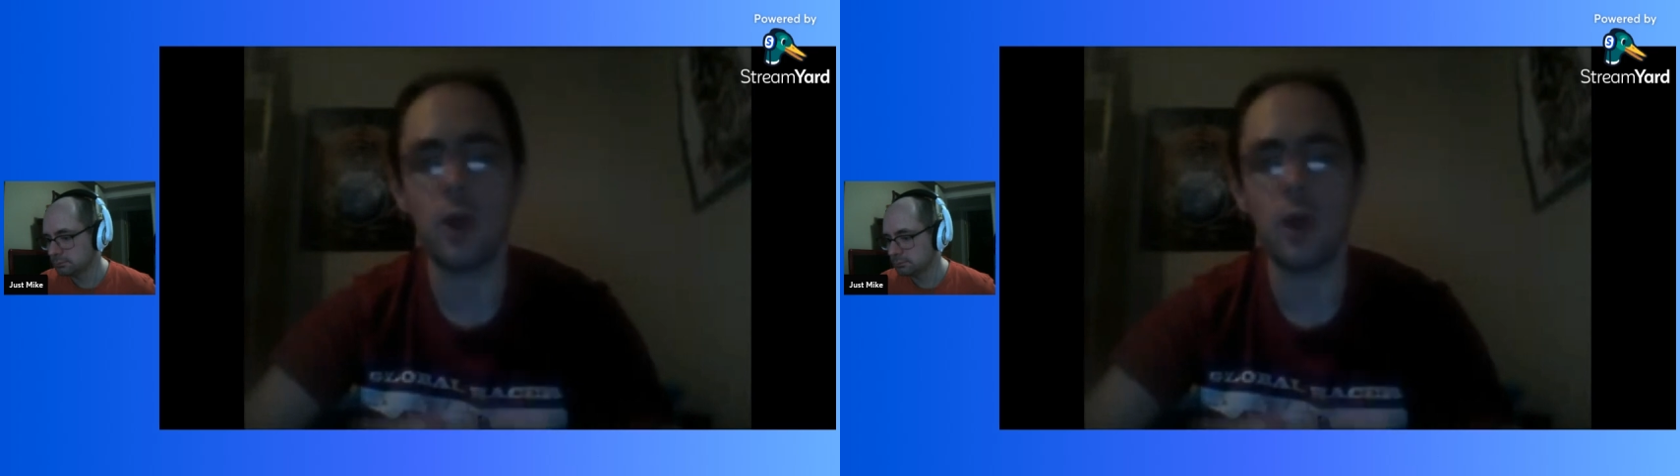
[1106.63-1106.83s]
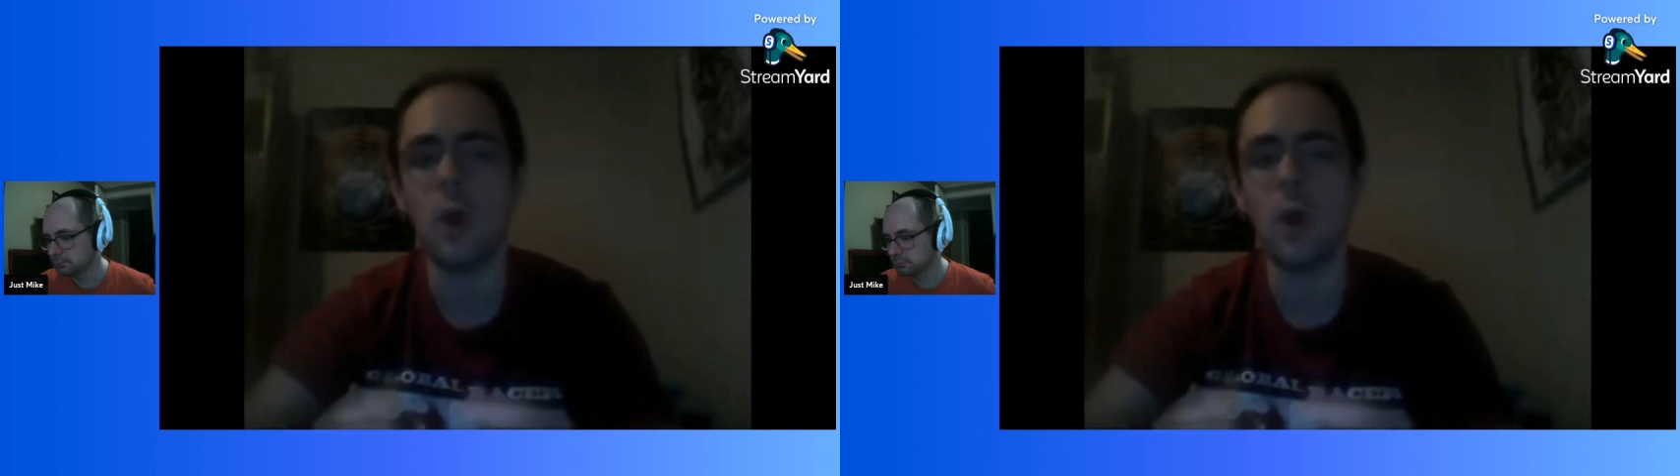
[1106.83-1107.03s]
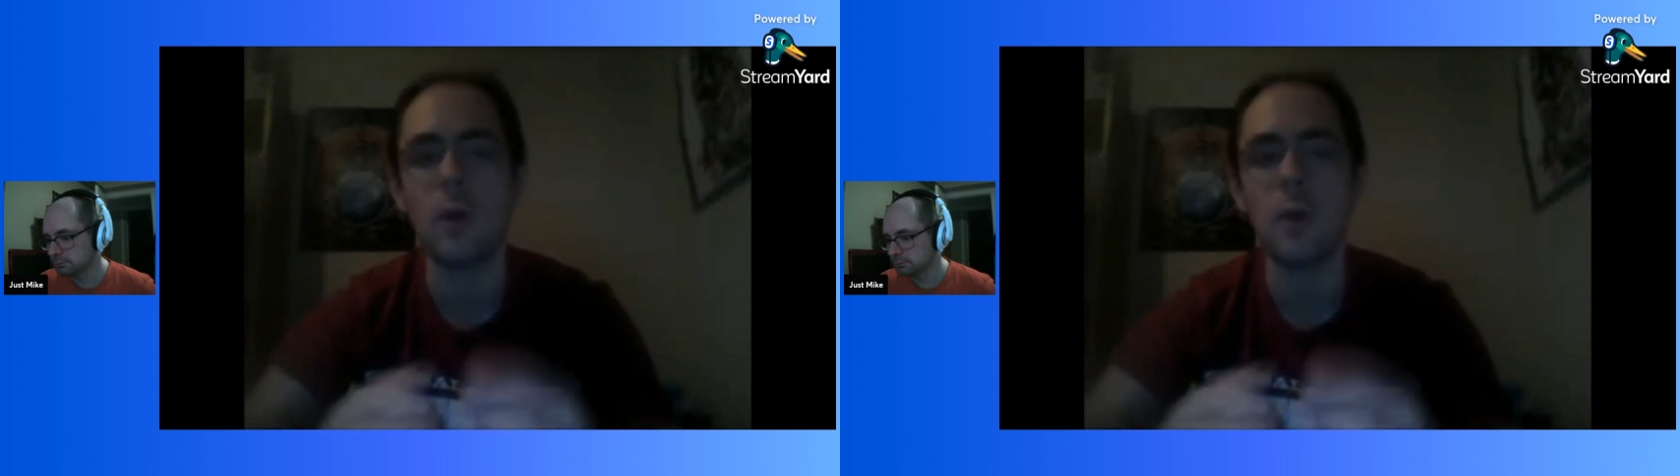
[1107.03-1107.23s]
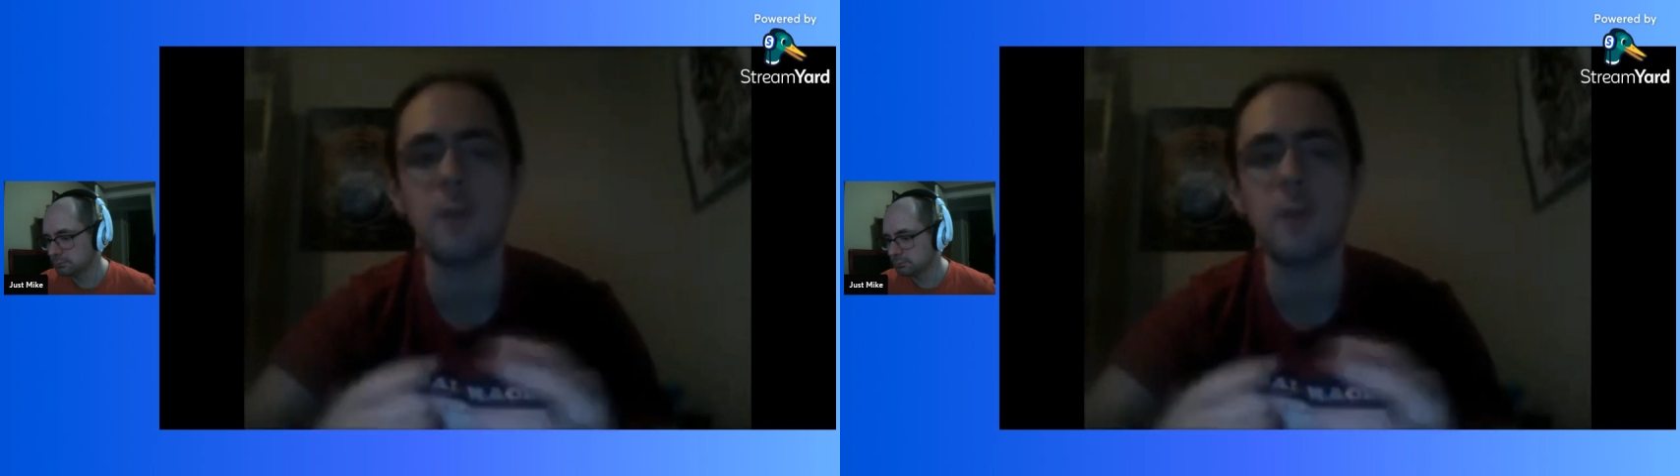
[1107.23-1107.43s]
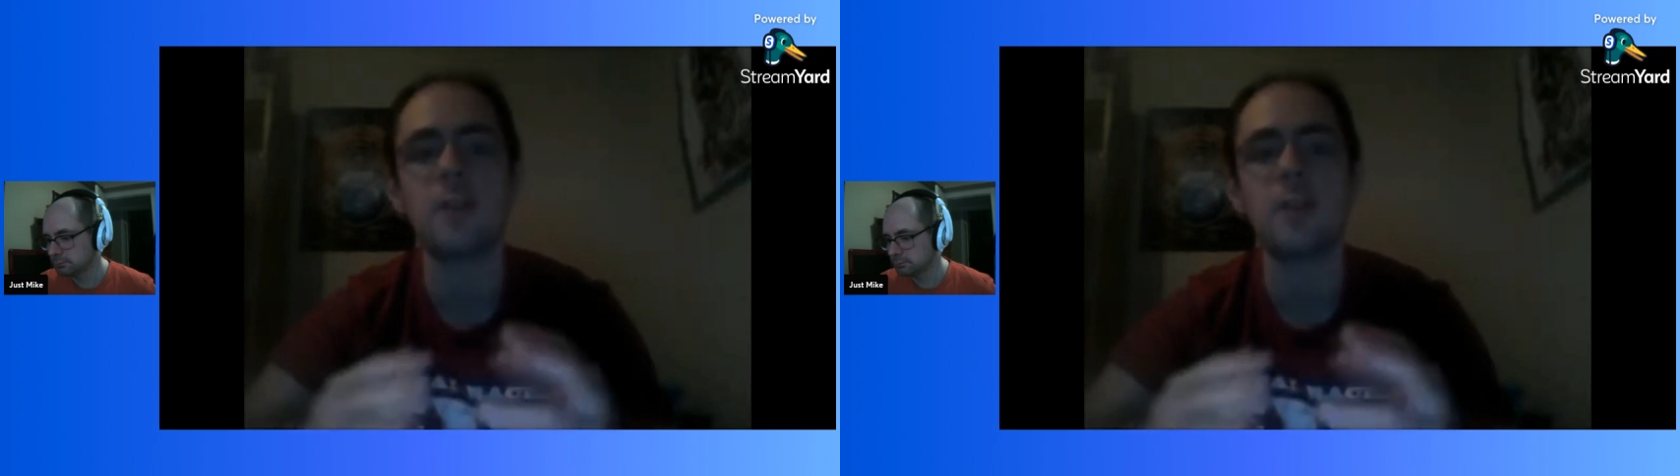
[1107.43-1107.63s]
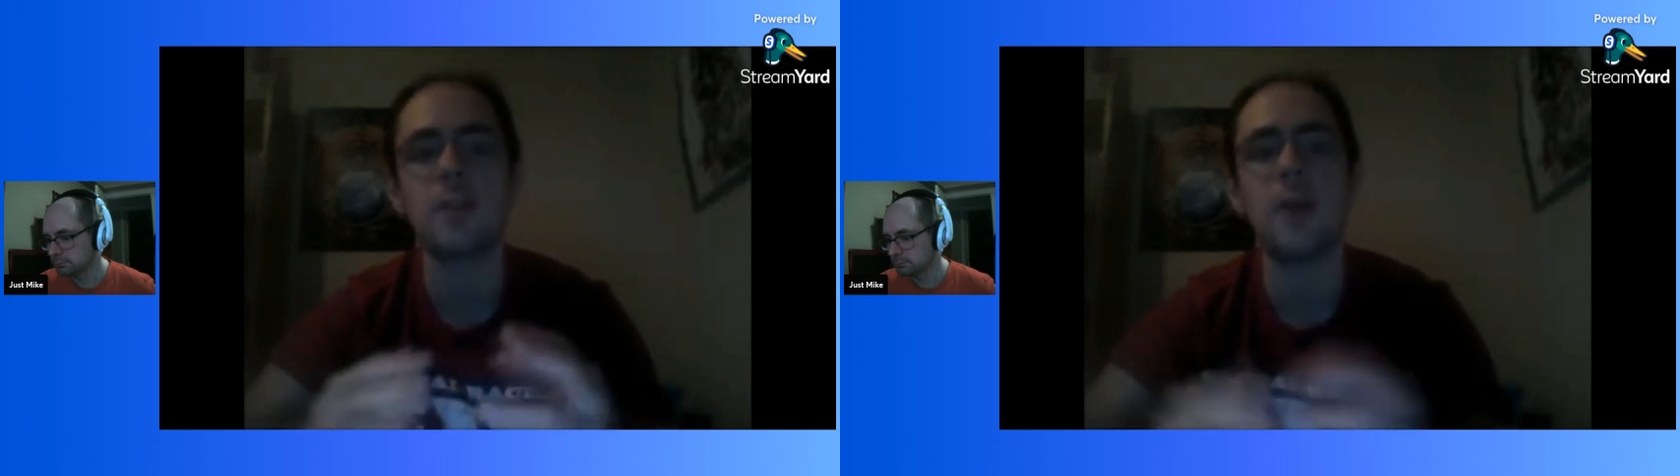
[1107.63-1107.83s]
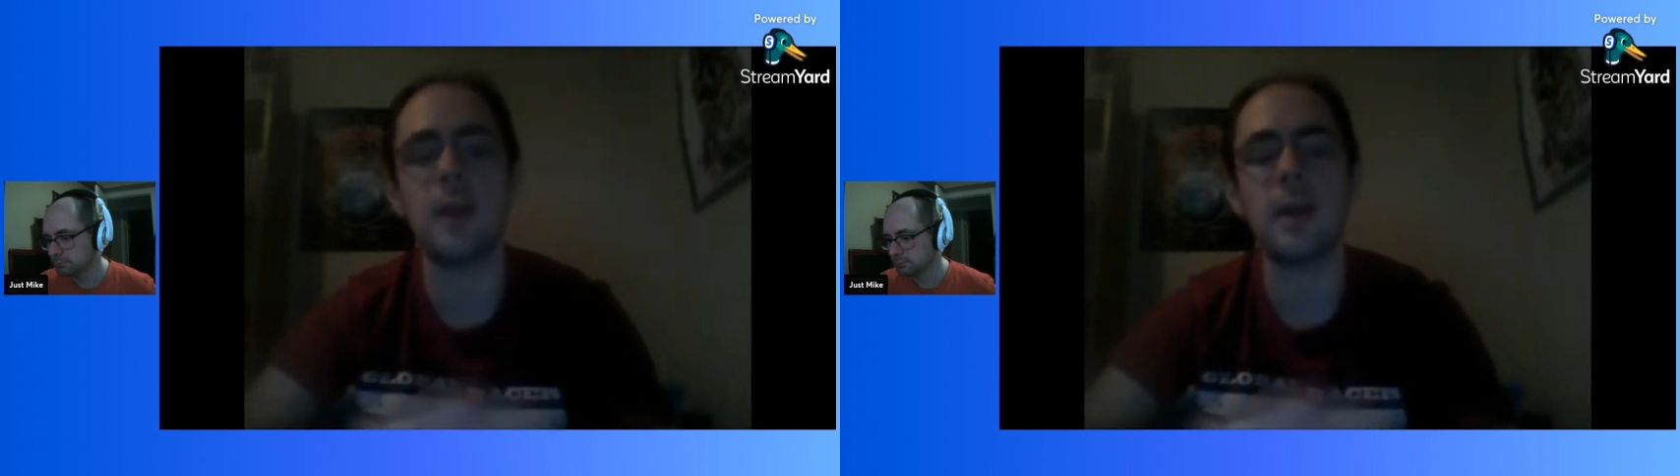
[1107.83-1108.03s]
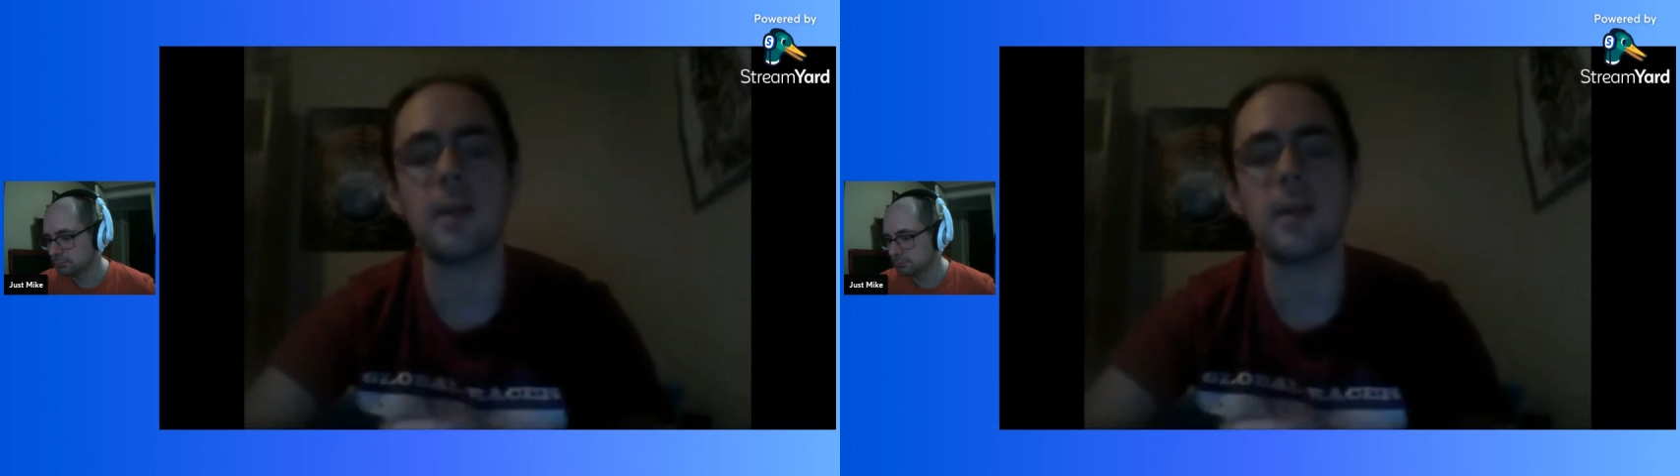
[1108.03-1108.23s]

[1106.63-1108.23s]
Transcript: No, it's not. It's